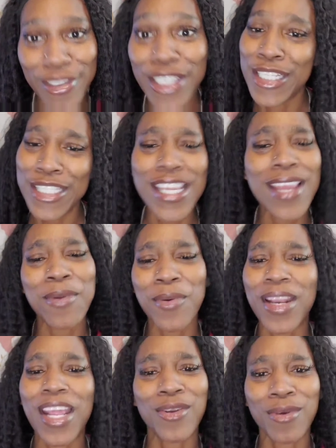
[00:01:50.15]
And they tell me
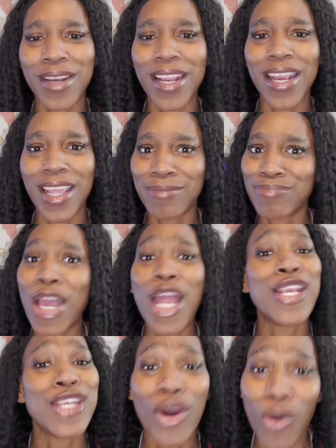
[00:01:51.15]
what they're doing it at.
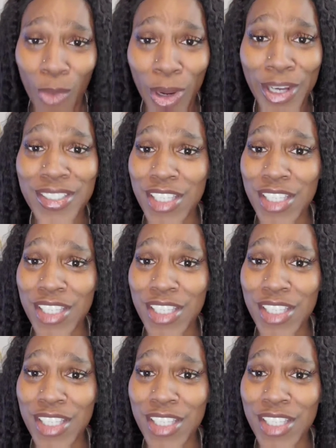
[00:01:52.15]
Nowhere.